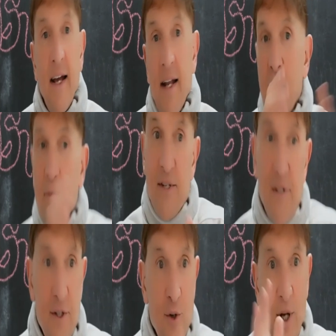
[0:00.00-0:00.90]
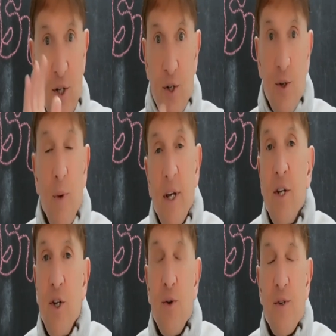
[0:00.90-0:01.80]
and how many situations we
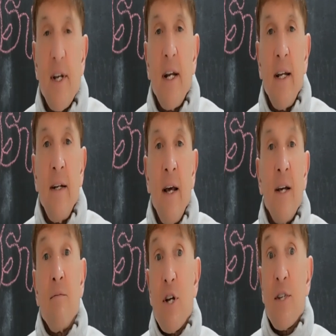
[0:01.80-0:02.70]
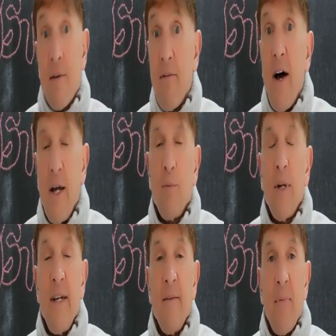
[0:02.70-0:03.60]
can use it in
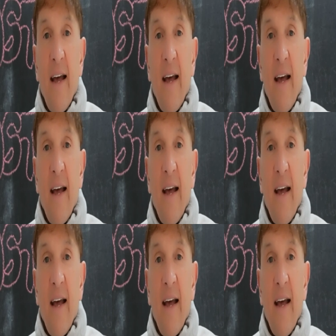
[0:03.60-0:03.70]
justifiably.